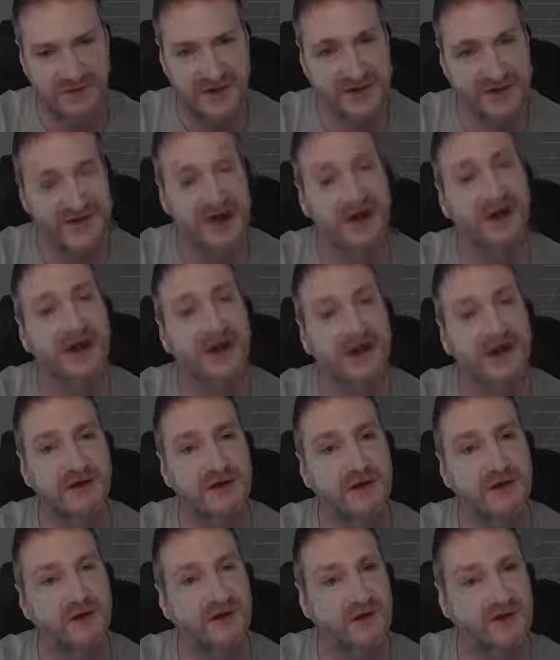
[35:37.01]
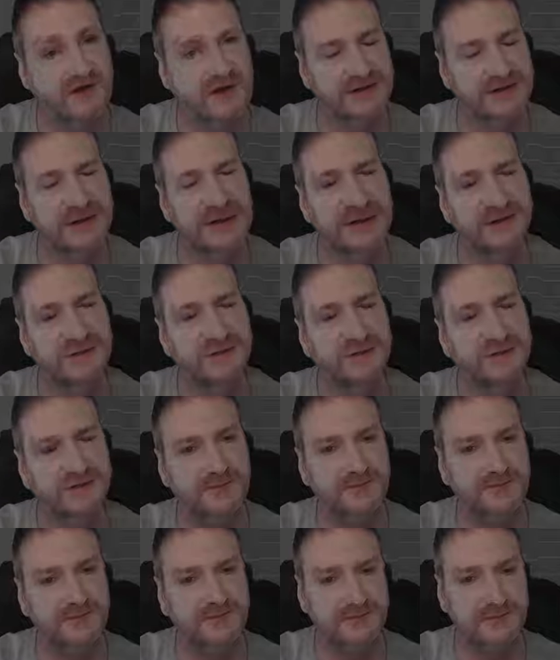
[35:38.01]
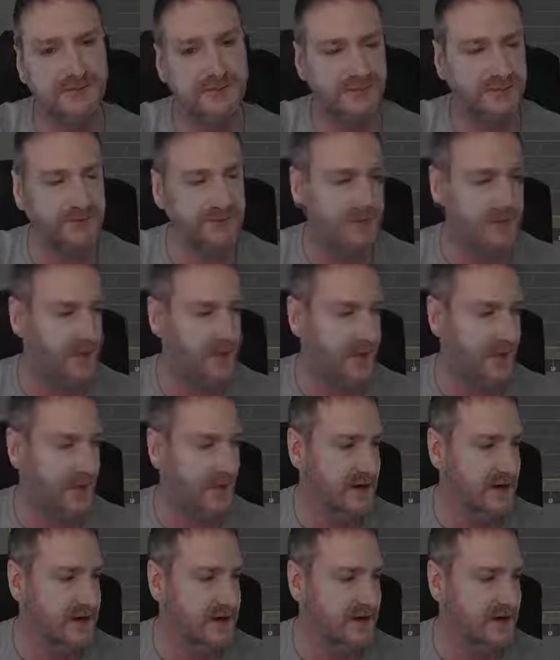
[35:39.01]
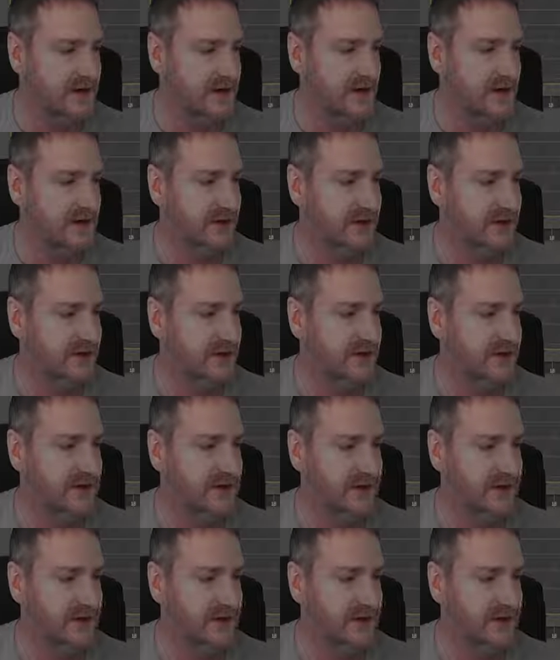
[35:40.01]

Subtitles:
design, your overall design. So